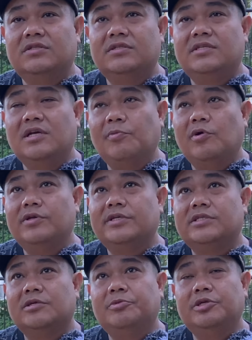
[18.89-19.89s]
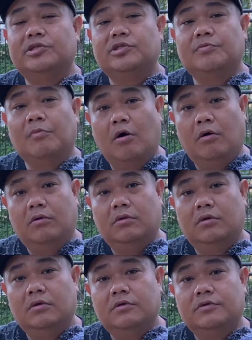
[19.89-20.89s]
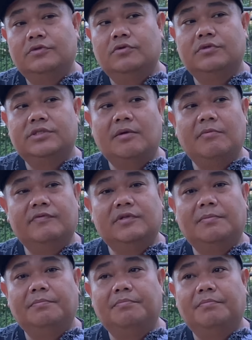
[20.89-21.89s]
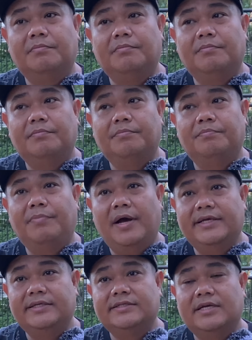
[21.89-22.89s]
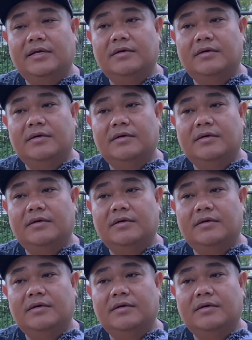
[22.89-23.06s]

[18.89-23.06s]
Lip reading: Singapore is a bit small, so some of the bikes,